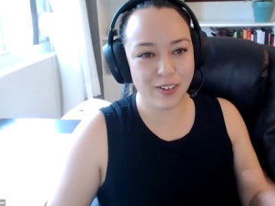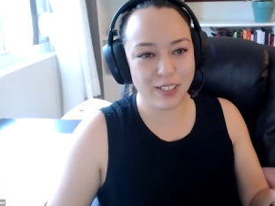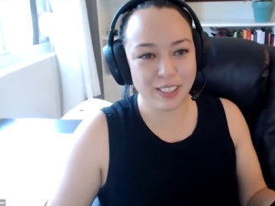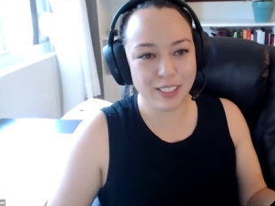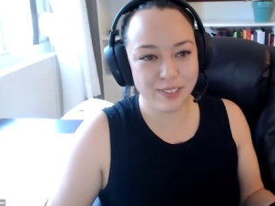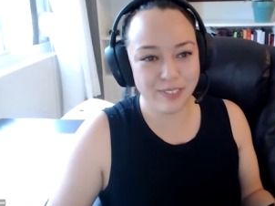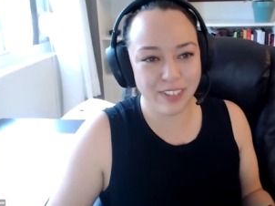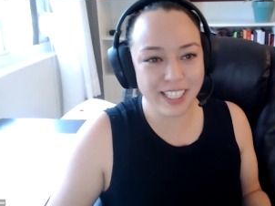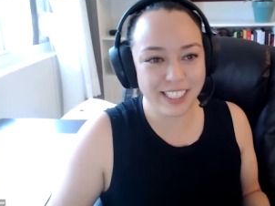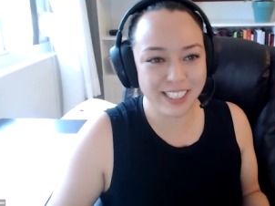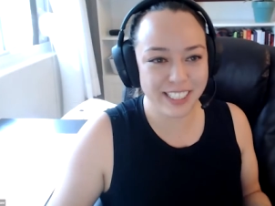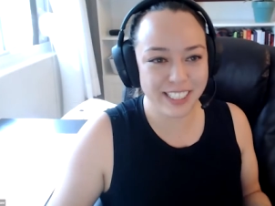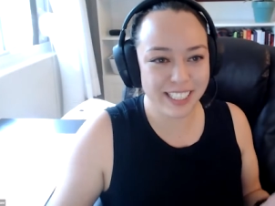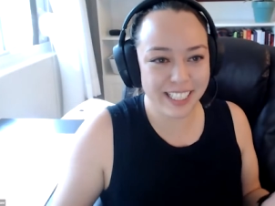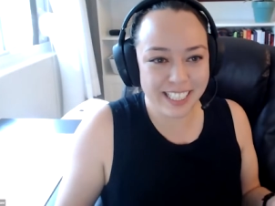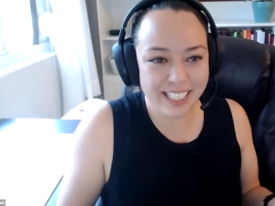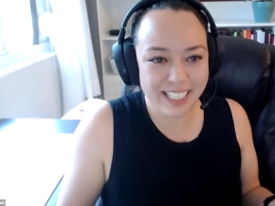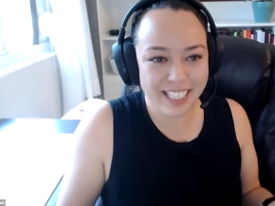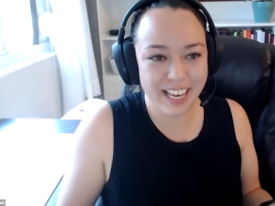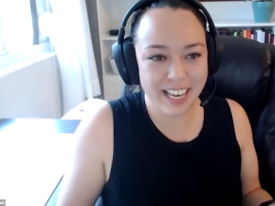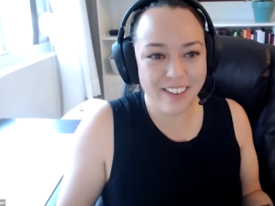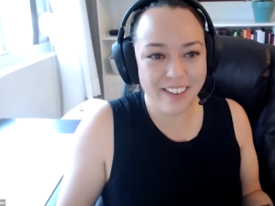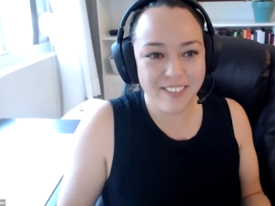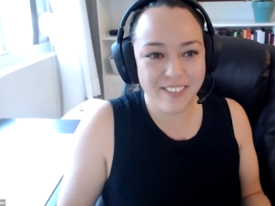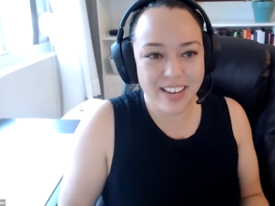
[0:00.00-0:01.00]
especially
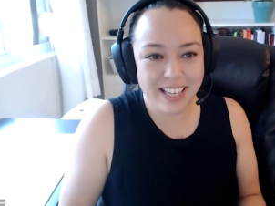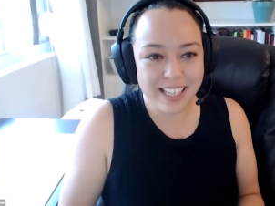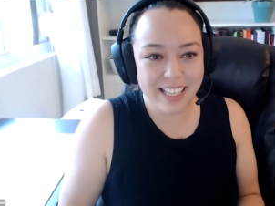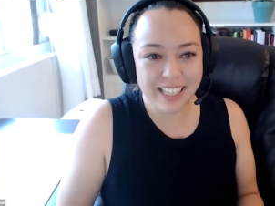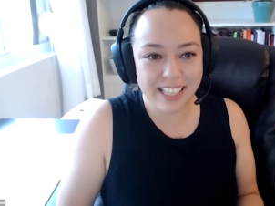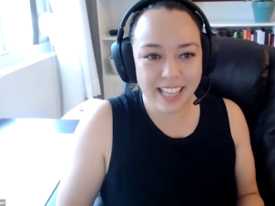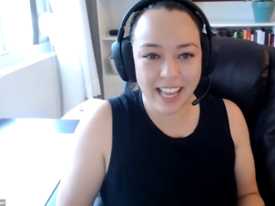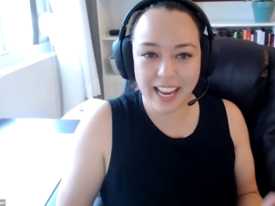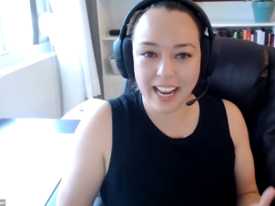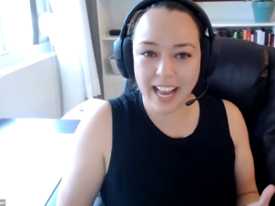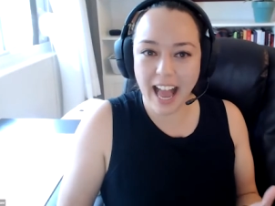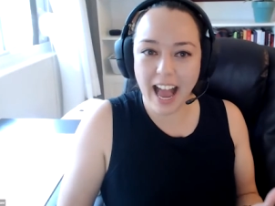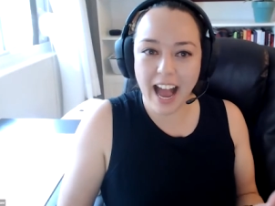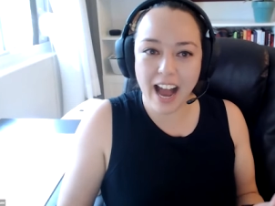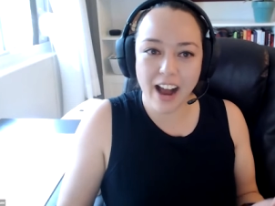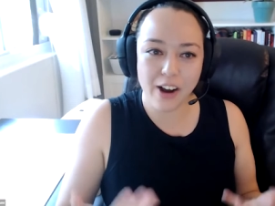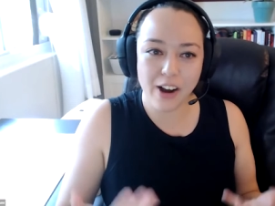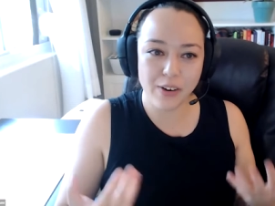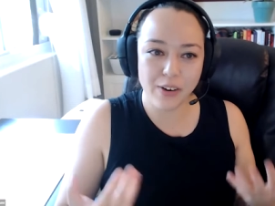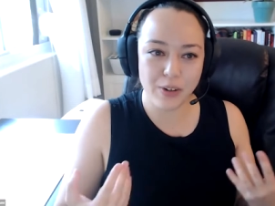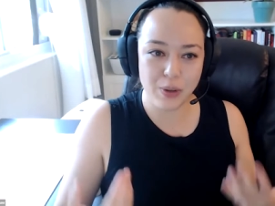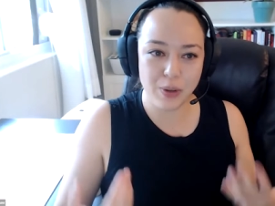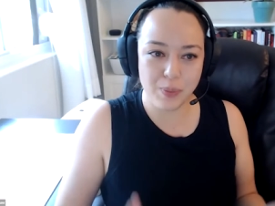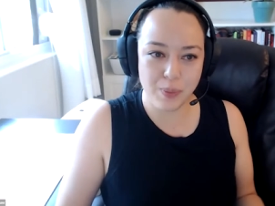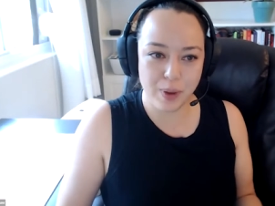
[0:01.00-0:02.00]
given like
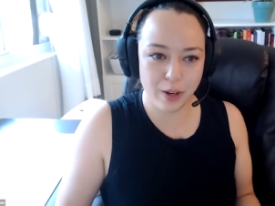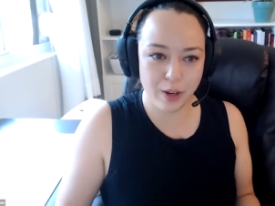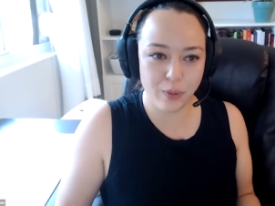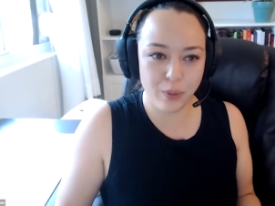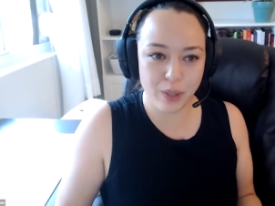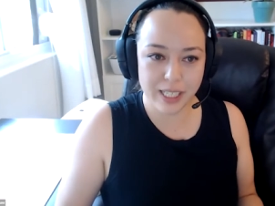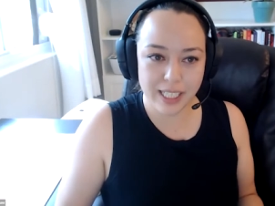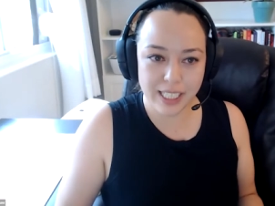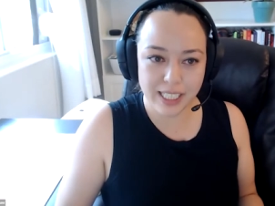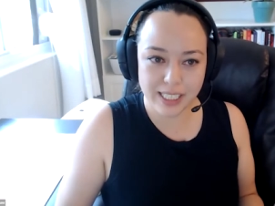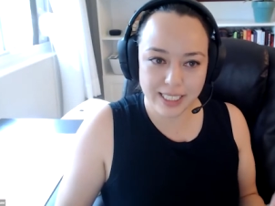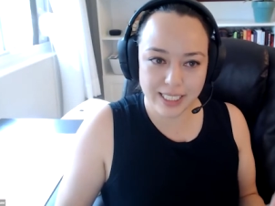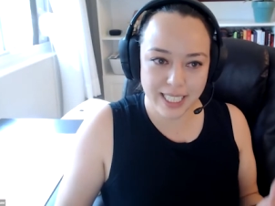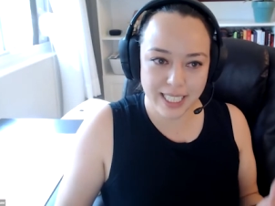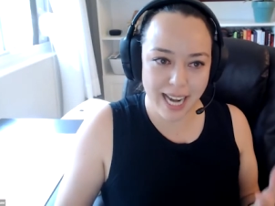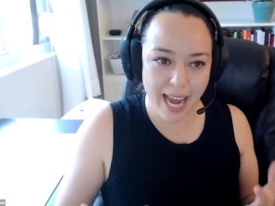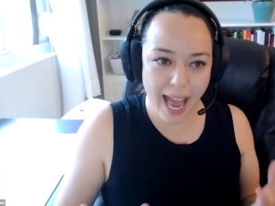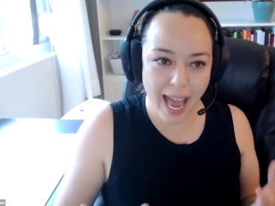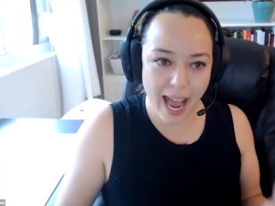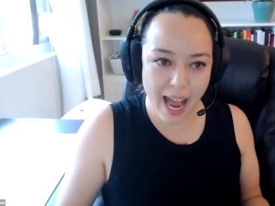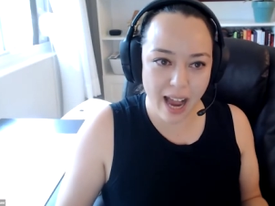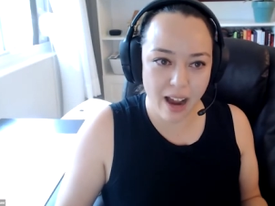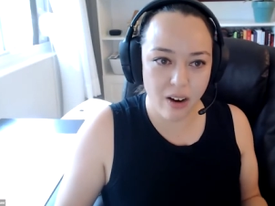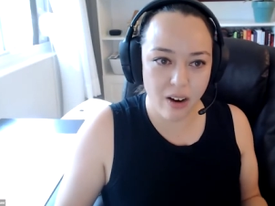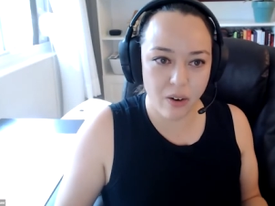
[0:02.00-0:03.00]
how ubiquitous and
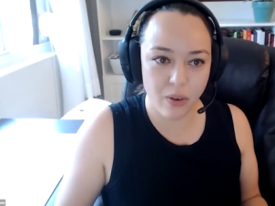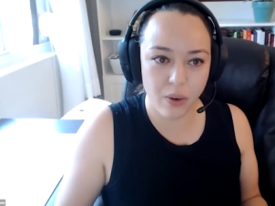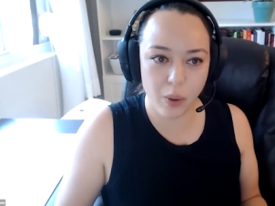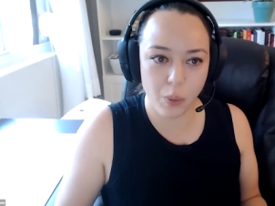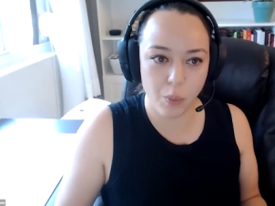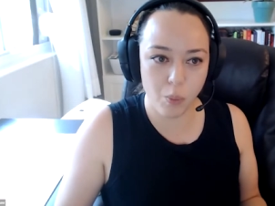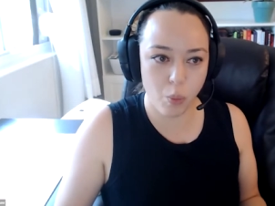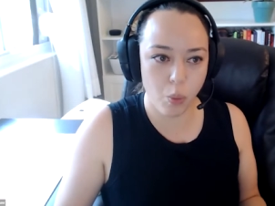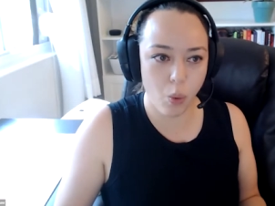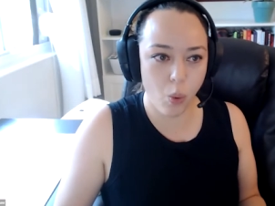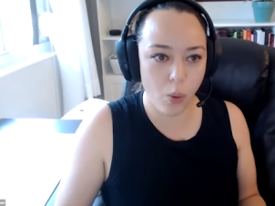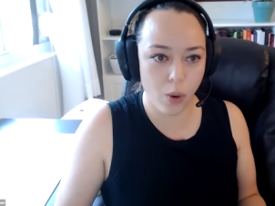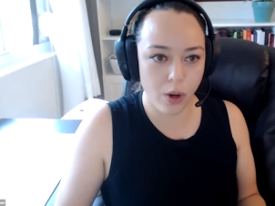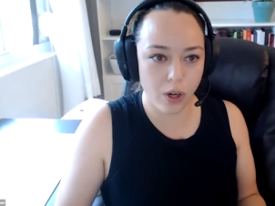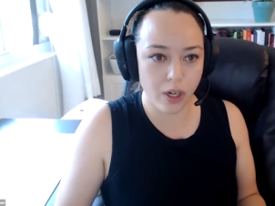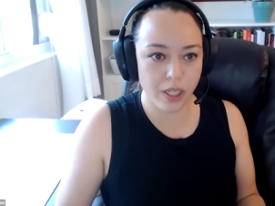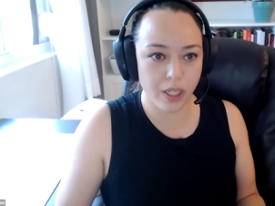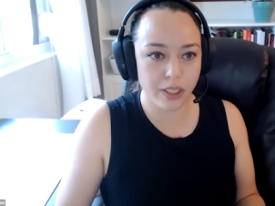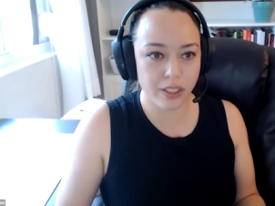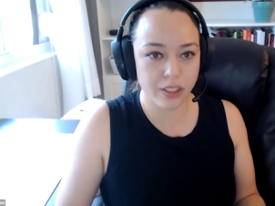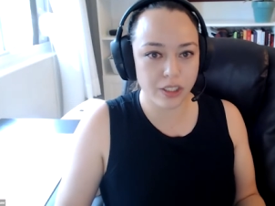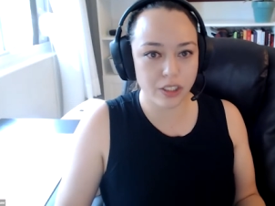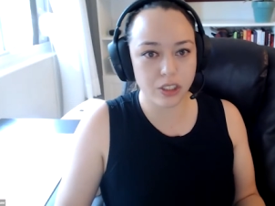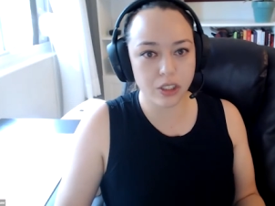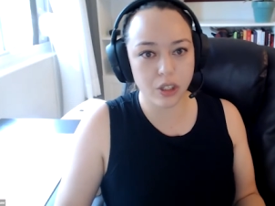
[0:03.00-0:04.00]
how
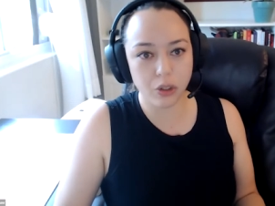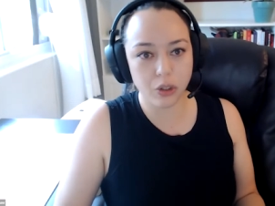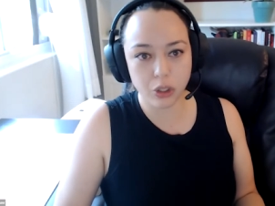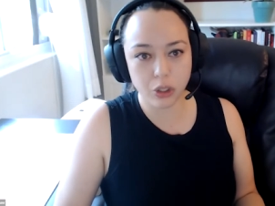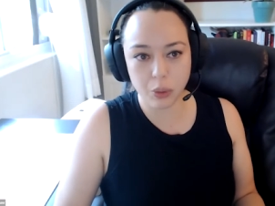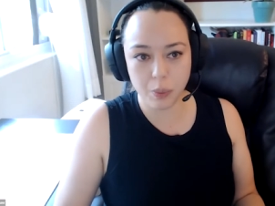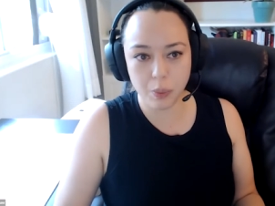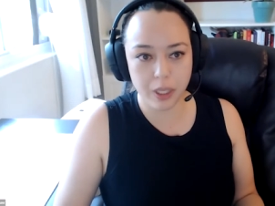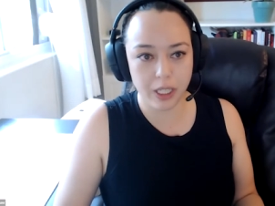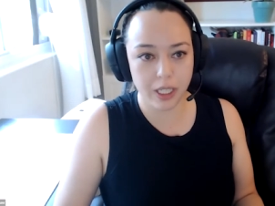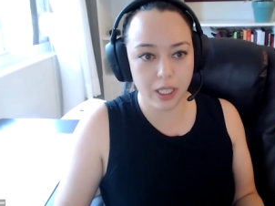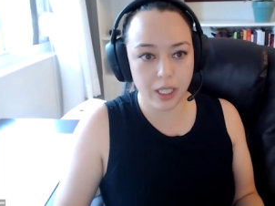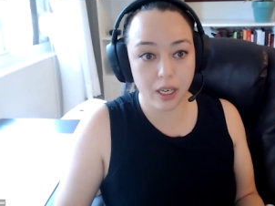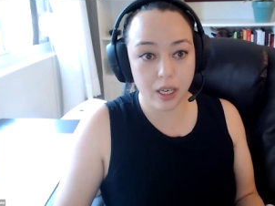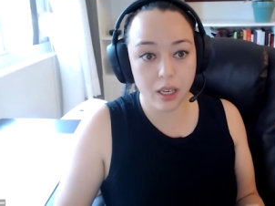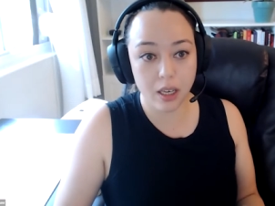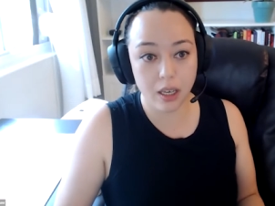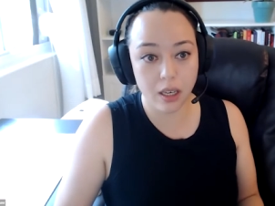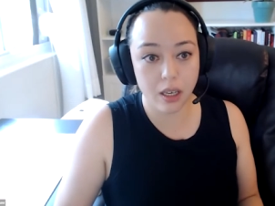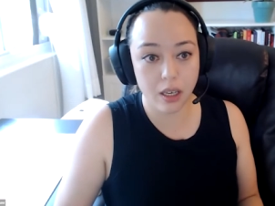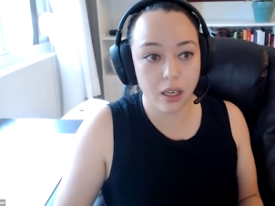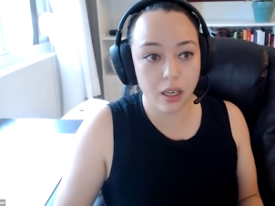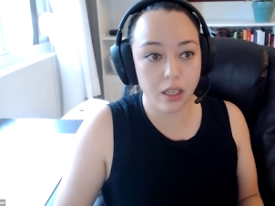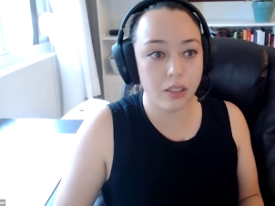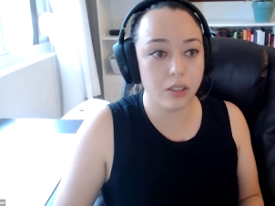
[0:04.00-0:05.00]
important social
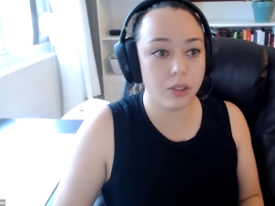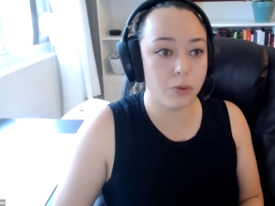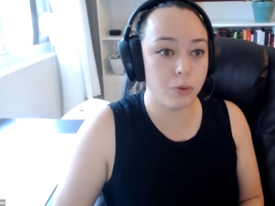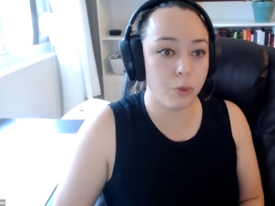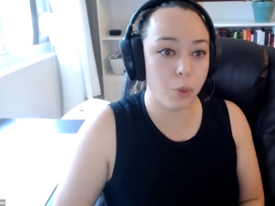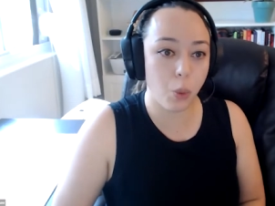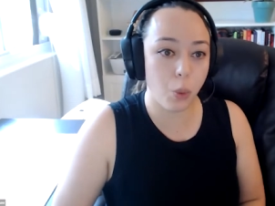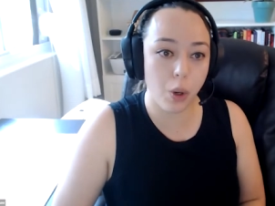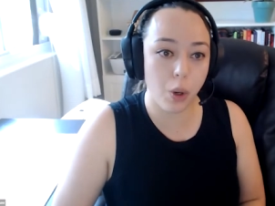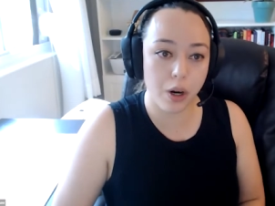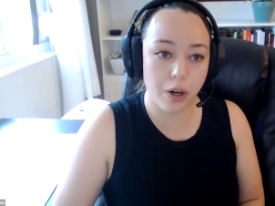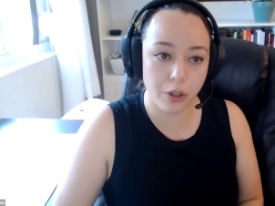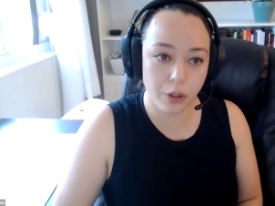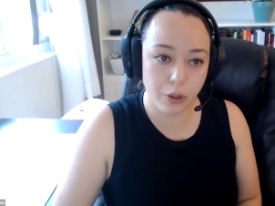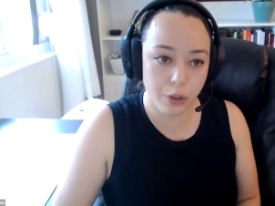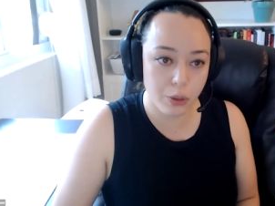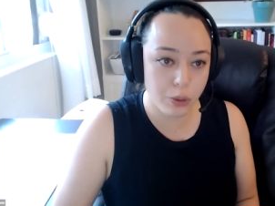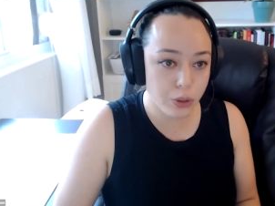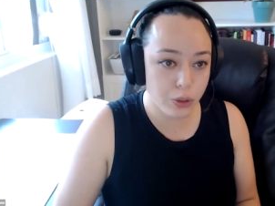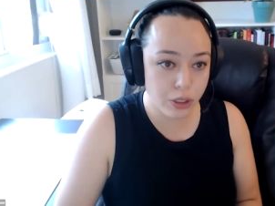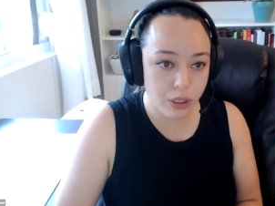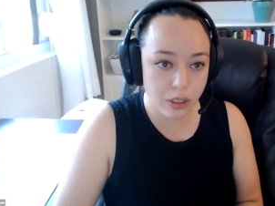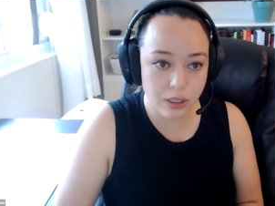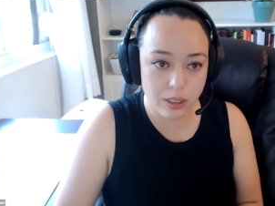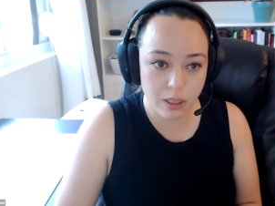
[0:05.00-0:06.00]
media is for
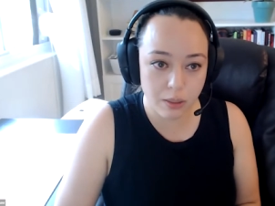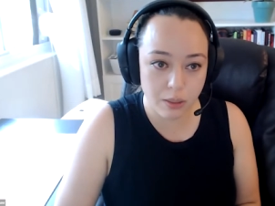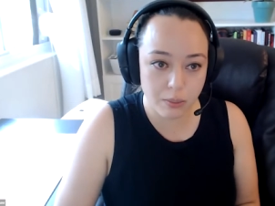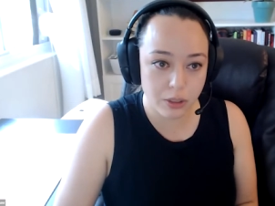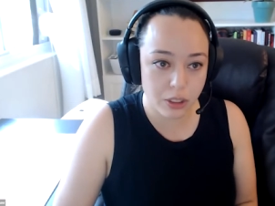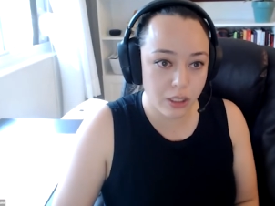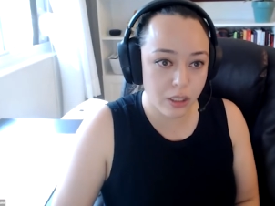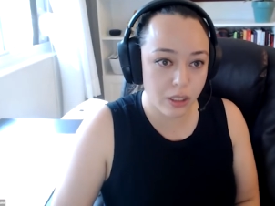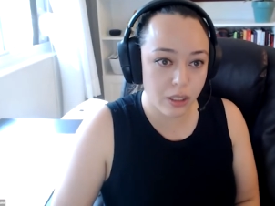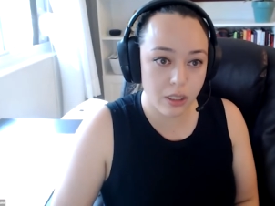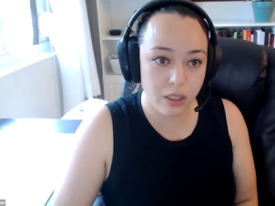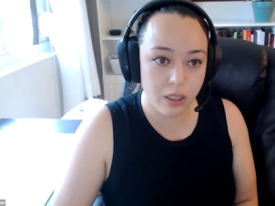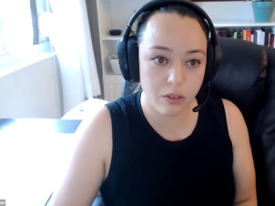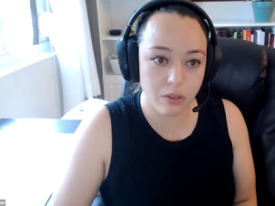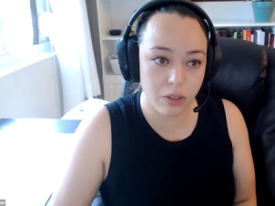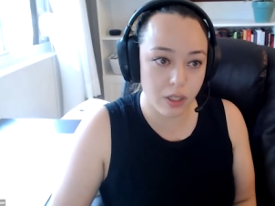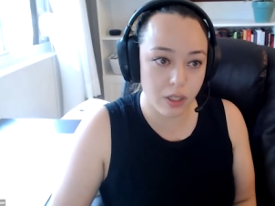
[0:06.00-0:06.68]
news consumption,